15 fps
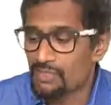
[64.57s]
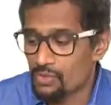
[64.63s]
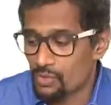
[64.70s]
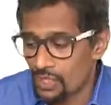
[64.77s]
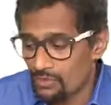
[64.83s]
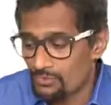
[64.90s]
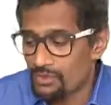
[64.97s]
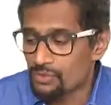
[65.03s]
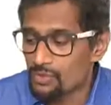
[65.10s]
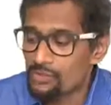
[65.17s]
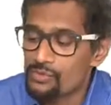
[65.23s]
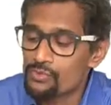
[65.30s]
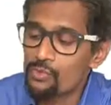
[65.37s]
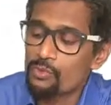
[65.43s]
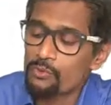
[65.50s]
to cover those
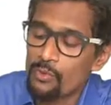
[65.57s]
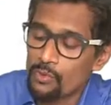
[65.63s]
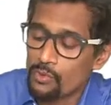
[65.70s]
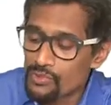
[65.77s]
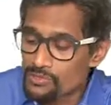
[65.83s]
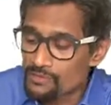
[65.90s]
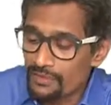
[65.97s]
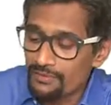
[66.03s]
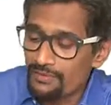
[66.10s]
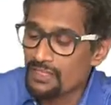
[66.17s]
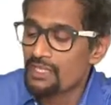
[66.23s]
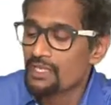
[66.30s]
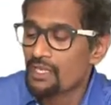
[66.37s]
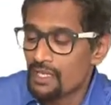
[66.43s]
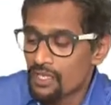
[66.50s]
loopholes we
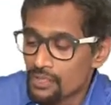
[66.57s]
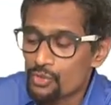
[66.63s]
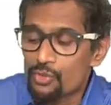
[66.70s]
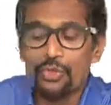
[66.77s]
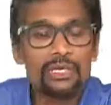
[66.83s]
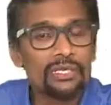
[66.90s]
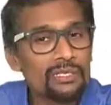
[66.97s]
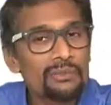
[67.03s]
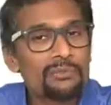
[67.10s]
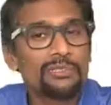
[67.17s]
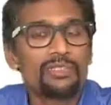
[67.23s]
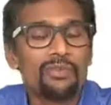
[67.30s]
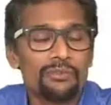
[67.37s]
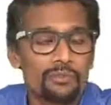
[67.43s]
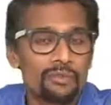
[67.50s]
will do a little bit
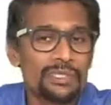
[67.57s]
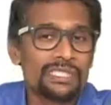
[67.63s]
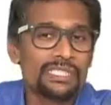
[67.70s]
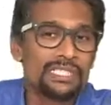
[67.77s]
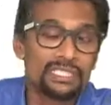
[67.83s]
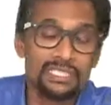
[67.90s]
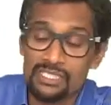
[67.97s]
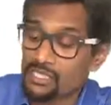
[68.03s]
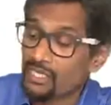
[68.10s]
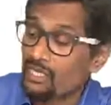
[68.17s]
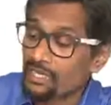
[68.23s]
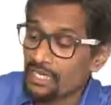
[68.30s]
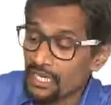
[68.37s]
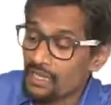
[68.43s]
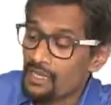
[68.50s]
of twist and
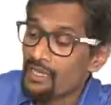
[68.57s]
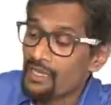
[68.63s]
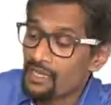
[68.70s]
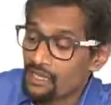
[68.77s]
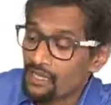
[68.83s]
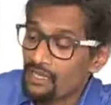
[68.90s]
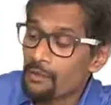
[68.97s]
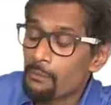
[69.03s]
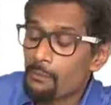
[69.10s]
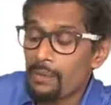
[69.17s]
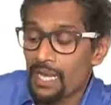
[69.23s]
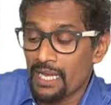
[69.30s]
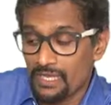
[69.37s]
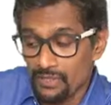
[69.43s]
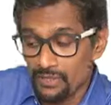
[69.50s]
turn and
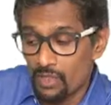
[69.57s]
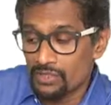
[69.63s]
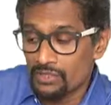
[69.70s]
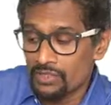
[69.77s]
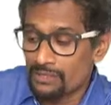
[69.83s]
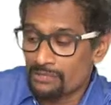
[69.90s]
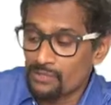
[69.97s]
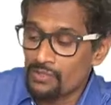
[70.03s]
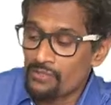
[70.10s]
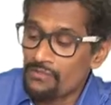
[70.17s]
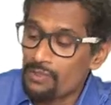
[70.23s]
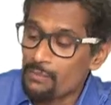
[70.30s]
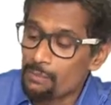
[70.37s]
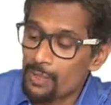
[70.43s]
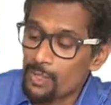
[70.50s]
combine concepts of
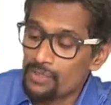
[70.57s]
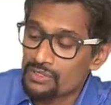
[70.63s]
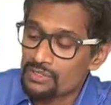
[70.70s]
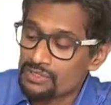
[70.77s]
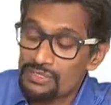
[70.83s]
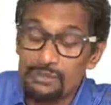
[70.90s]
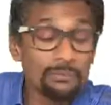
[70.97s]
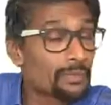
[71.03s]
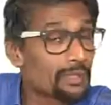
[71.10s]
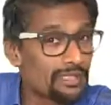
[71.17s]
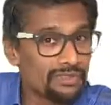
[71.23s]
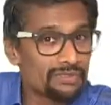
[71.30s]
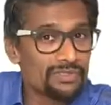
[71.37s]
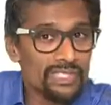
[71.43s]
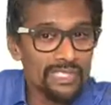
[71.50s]
compound and simple
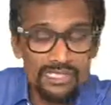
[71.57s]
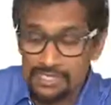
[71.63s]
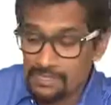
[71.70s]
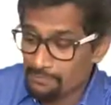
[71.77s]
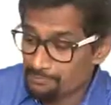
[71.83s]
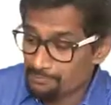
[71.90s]
interest.